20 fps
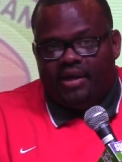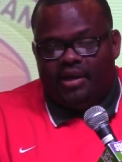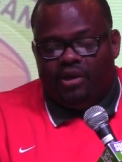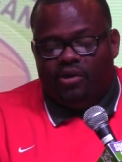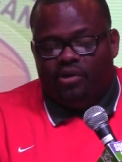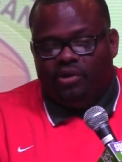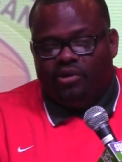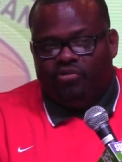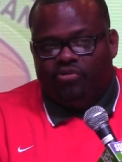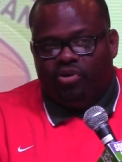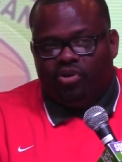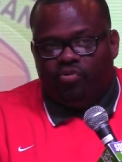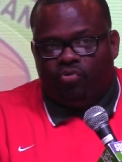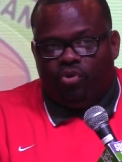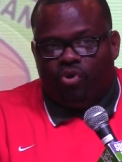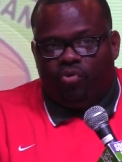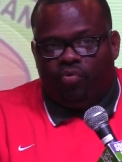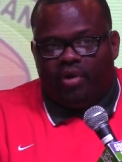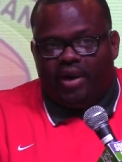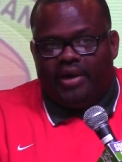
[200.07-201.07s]
You know, he's on the
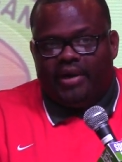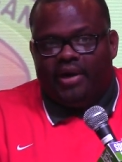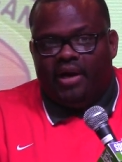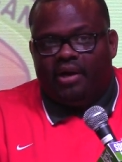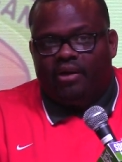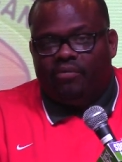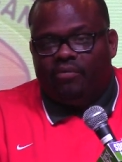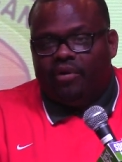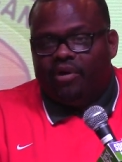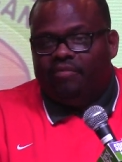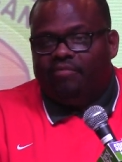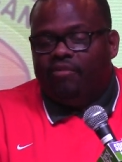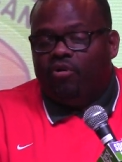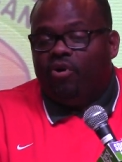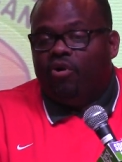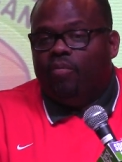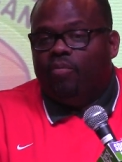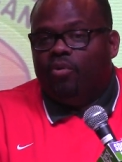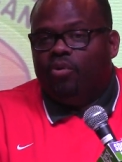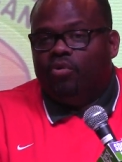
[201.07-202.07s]
road right now running for
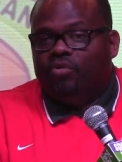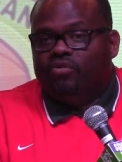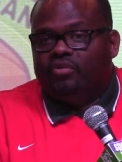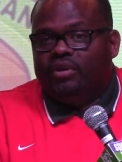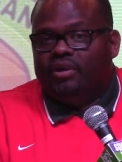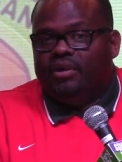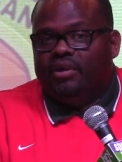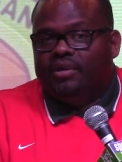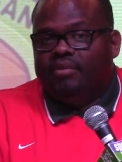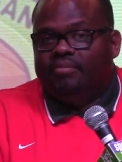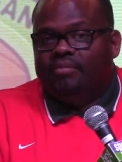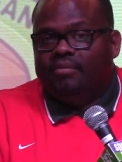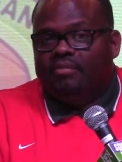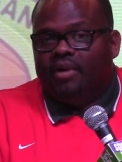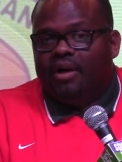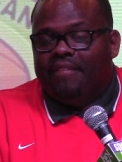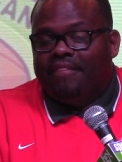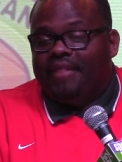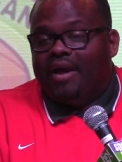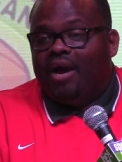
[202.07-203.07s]
almost um,
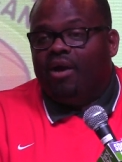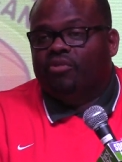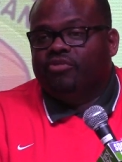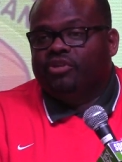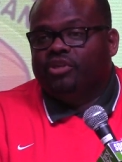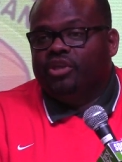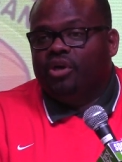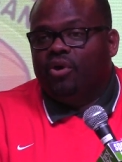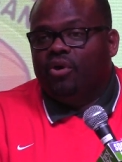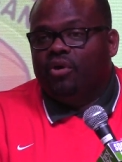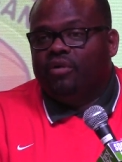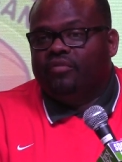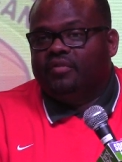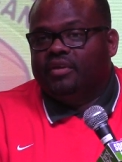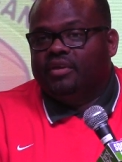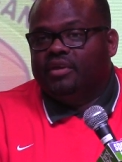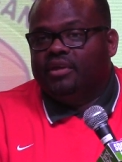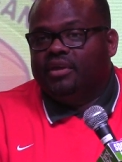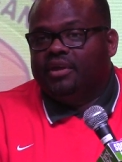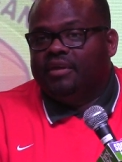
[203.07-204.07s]
1,000 yards
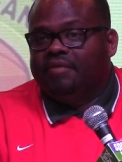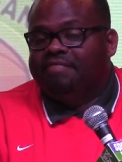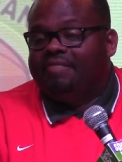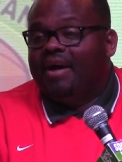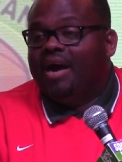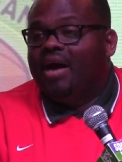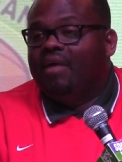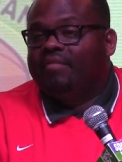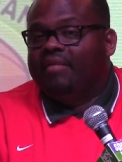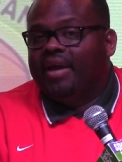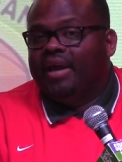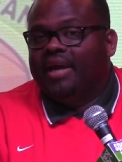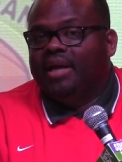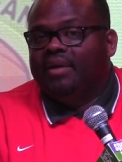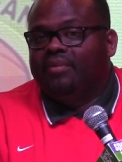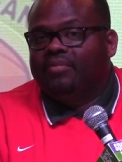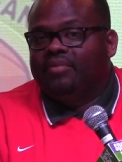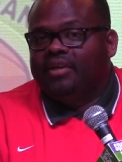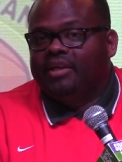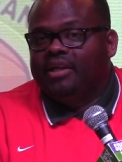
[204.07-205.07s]
in, in five
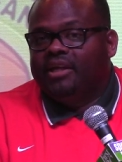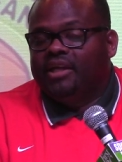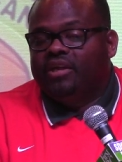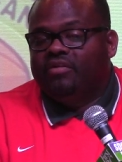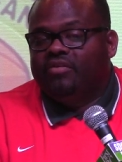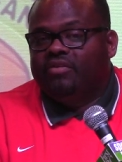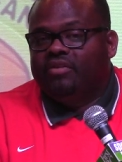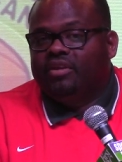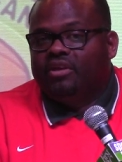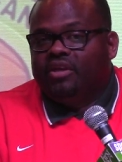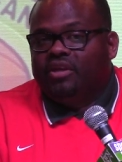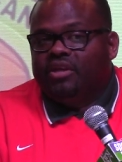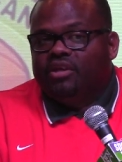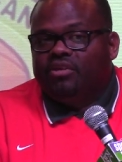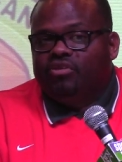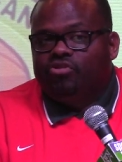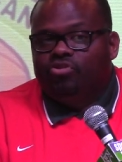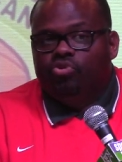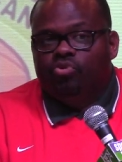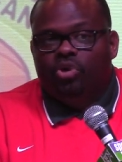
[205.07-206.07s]
games. He needs
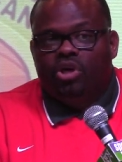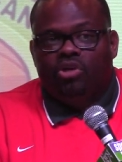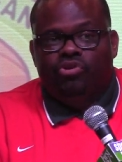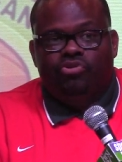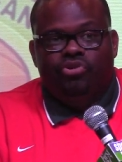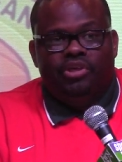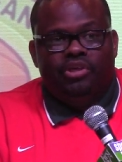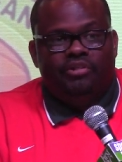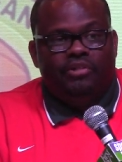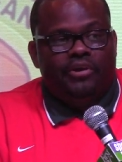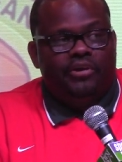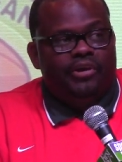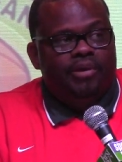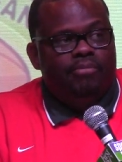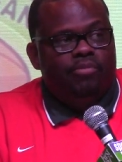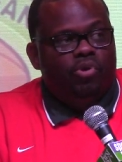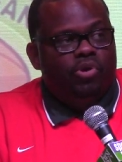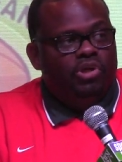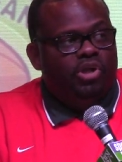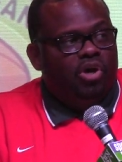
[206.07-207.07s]
230
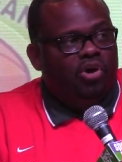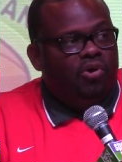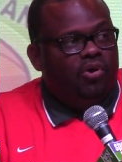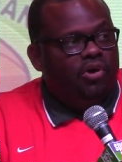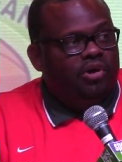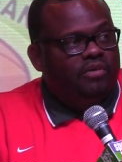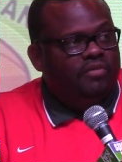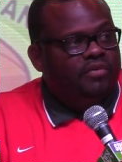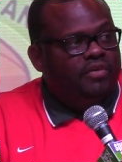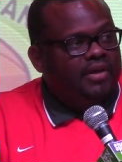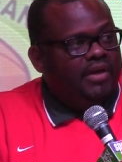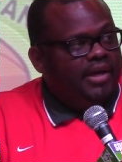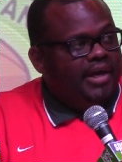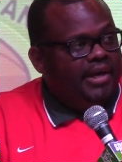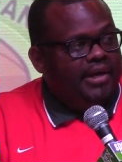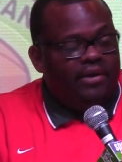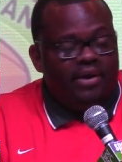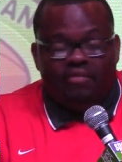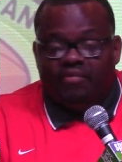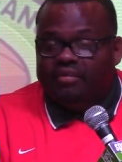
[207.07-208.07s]
more yards,
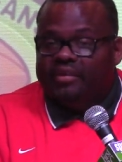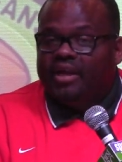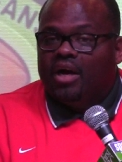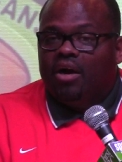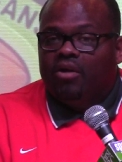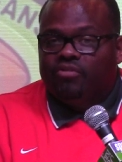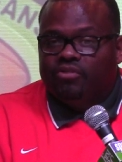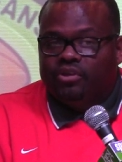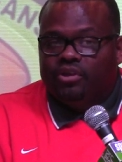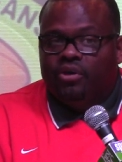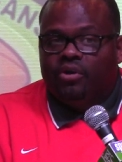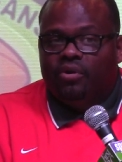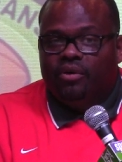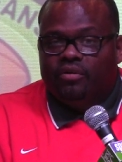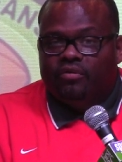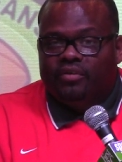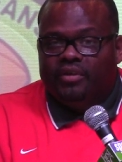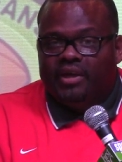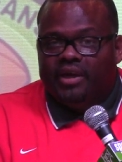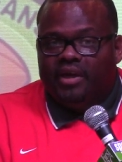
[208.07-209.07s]
and he'll have 1,000
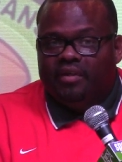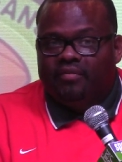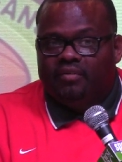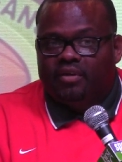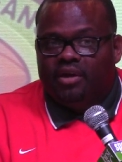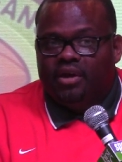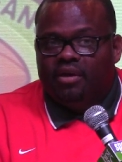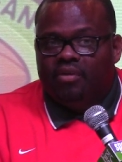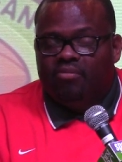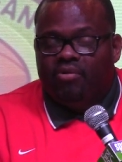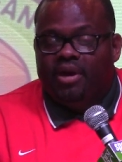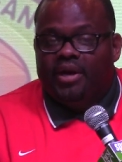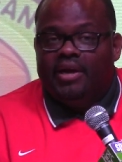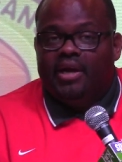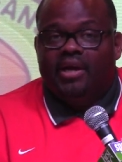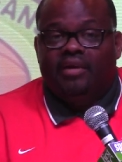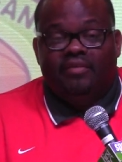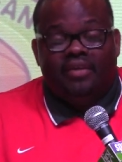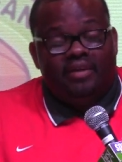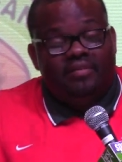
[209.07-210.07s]
yards. He has, uh, right
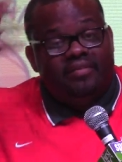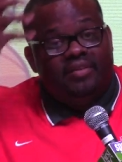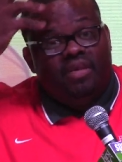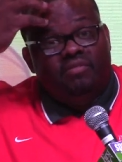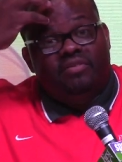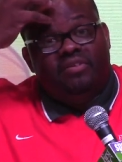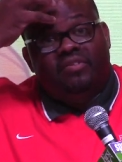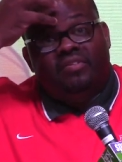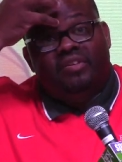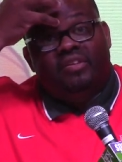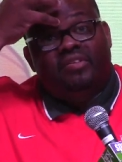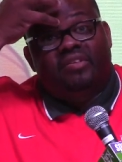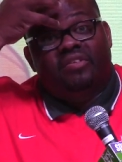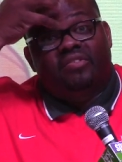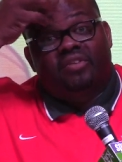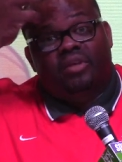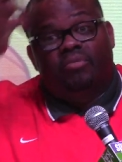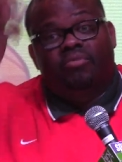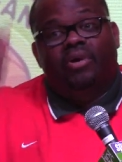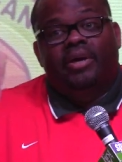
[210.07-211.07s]
now, he's at 760
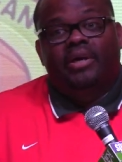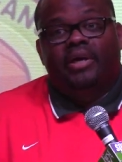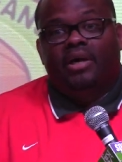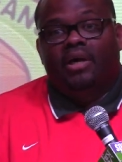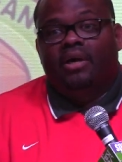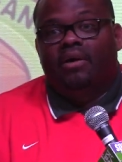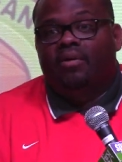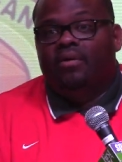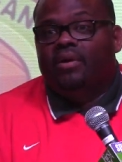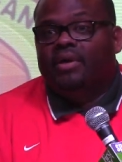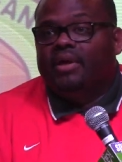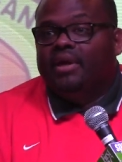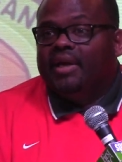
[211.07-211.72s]
something right now,